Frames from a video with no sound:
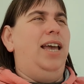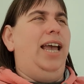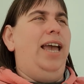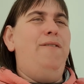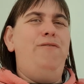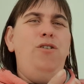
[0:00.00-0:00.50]

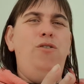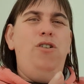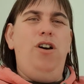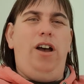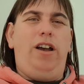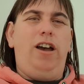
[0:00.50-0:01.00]
if you
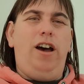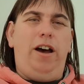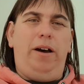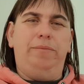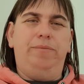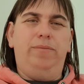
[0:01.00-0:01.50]
look
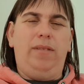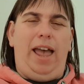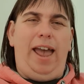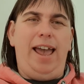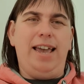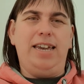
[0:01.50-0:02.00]
up
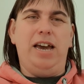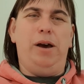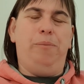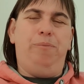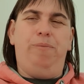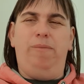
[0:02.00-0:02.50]
a,
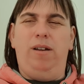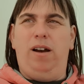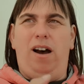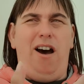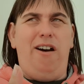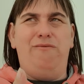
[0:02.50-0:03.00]
uh,
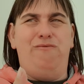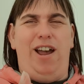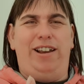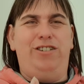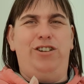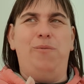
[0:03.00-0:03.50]
I've
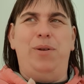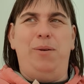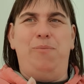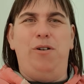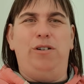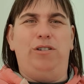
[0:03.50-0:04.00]
read so many
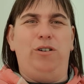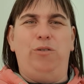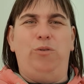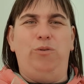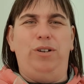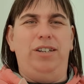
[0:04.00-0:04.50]
books
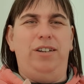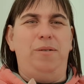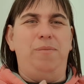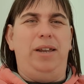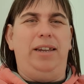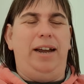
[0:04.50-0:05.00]
on
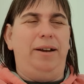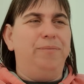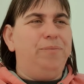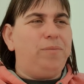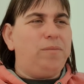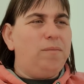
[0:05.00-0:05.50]
autism and that,
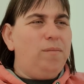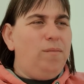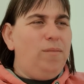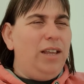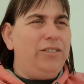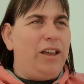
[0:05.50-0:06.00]

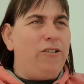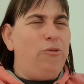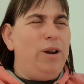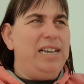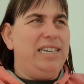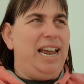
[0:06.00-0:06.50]
they
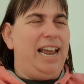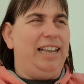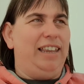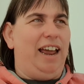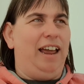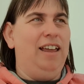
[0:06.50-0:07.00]
always
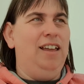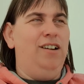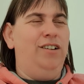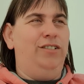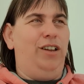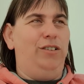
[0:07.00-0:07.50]
say that,
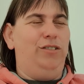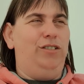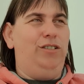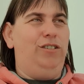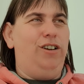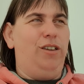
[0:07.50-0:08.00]
you know,
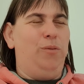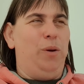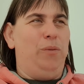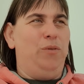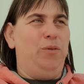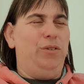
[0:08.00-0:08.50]
children
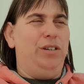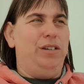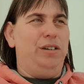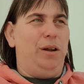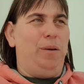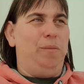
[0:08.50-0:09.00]
with
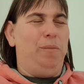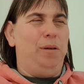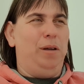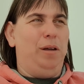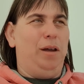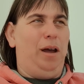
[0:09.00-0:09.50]
autism,
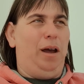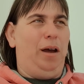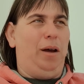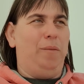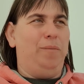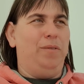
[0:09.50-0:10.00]

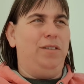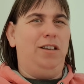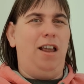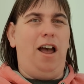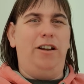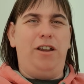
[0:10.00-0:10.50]
um,
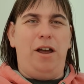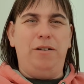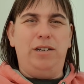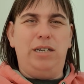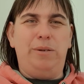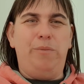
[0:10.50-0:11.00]

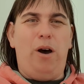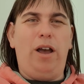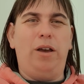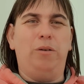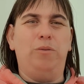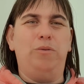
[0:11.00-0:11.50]
don't
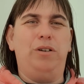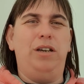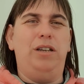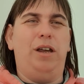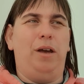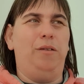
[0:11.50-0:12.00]
smile,
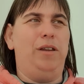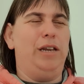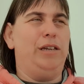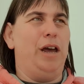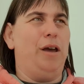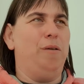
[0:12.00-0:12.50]
you know, they
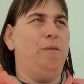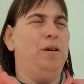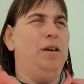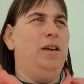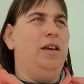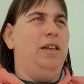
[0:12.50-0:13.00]
don't,
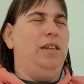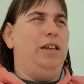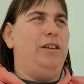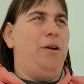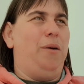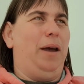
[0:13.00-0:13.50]
They
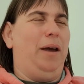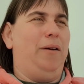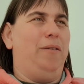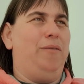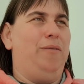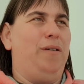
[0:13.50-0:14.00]
don't
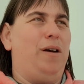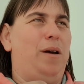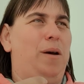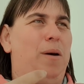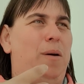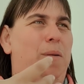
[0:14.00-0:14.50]
have,
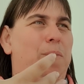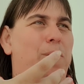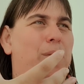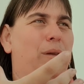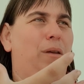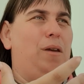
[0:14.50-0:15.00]

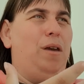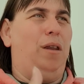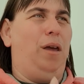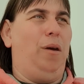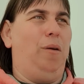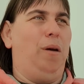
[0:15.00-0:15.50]
um, you
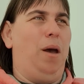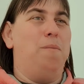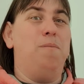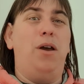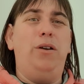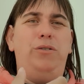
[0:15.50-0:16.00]
know,
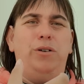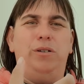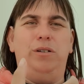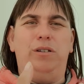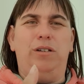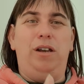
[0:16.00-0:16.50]

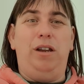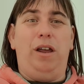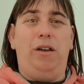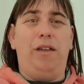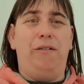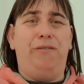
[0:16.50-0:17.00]
emotions, you
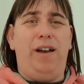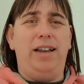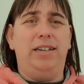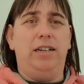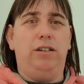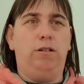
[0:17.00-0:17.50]
know, their
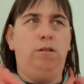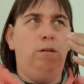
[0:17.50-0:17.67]
faces,